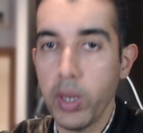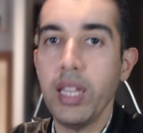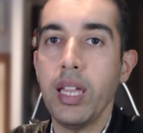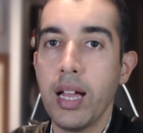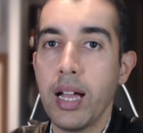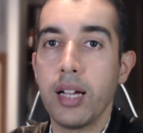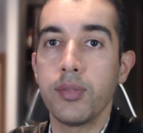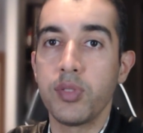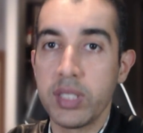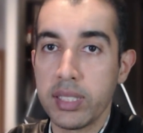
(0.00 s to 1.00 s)
We
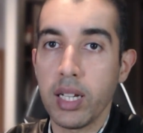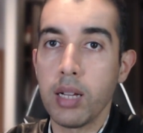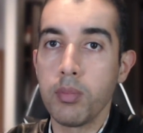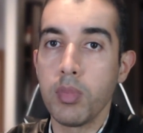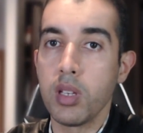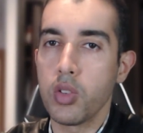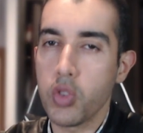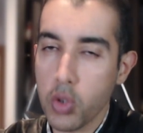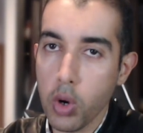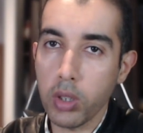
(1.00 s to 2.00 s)
have some
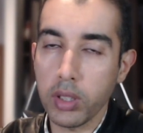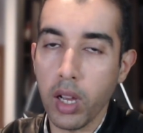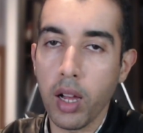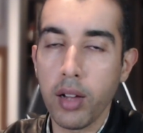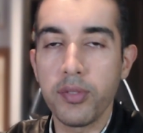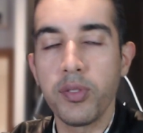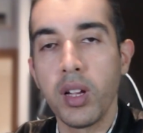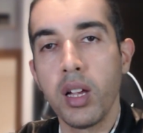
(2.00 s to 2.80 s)
sort of